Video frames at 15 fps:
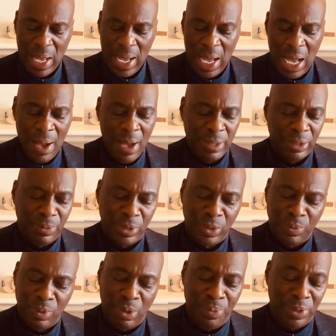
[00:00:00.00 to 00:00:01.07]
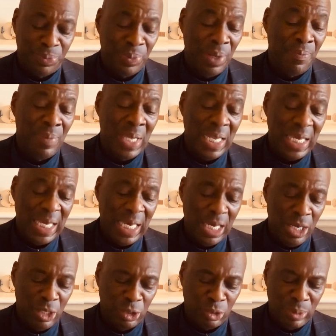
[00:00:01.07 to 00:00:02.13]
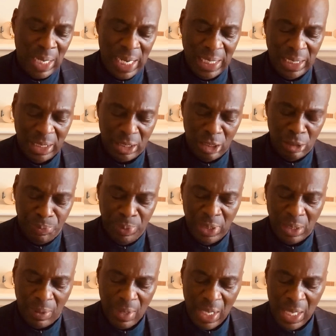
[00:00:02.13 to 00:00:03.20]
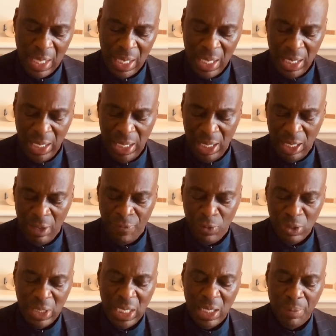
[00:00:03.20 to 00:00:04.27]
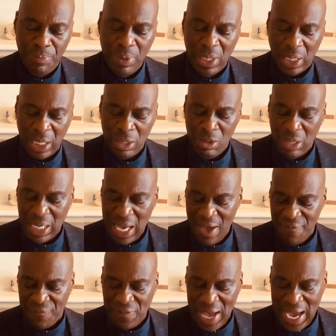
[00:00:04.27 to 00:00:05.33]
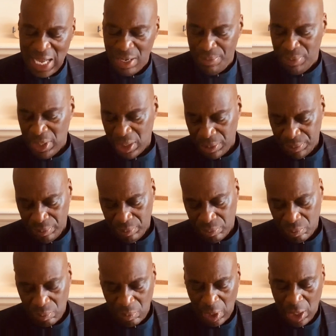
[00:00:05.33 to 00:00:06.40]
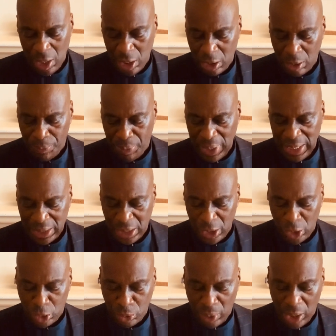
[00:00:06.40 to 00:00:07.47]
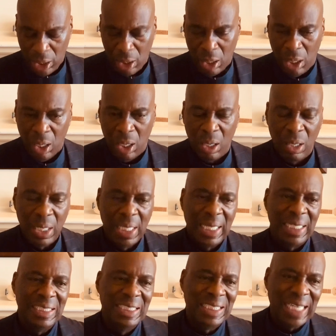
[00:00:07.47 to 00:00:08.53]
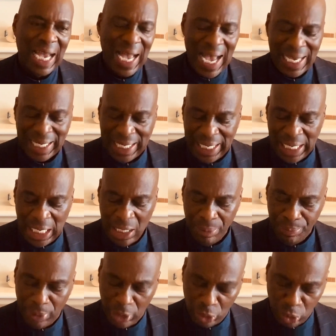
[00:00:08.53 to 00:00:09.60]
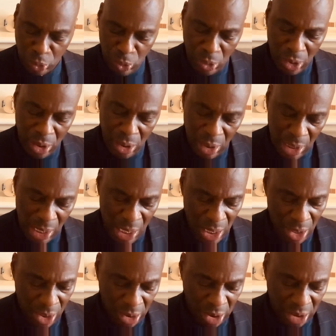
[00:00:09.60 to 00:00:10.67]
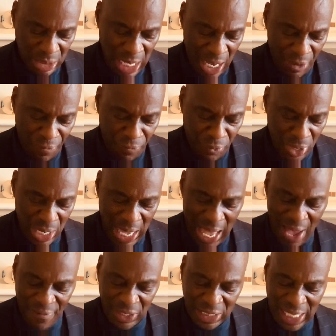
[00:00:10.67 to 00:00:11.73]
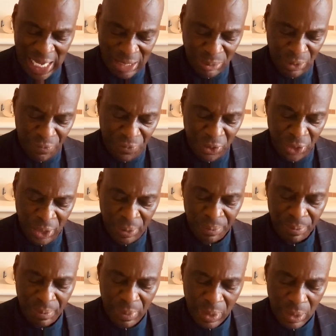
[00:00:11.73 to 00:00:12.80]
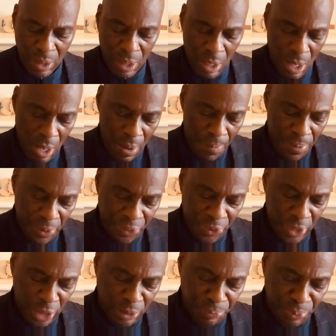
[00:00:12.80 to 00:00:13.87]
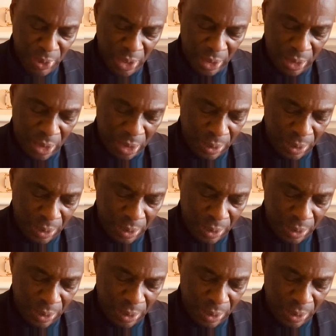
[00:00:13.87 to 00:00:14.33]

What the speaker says: I spent many years trying to get this book. If you need a book and you can't find a book, it's a place in Detroit called John King Bookstore. This is not a free advertisement for them, but this book